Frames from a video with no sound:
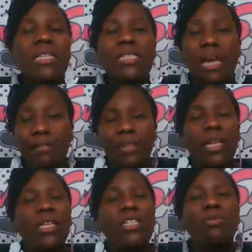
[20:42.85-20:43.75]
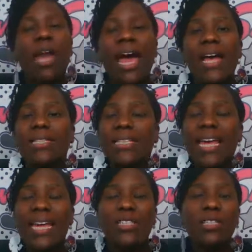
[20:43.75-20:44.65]
definitely do not
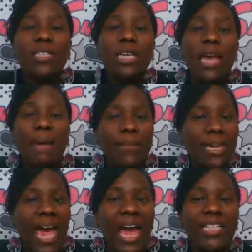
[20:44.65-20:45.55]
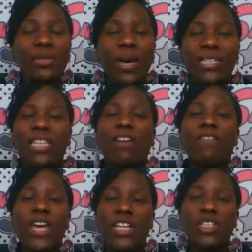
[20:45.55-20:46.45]
hesitate to DM me at Swagslayer
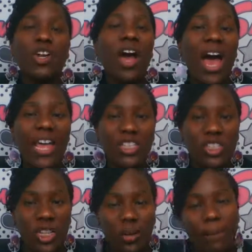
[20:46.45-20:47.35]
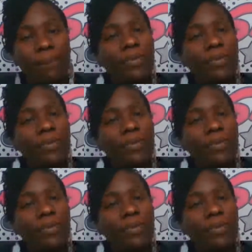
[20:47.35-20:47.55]
Fashion on IG,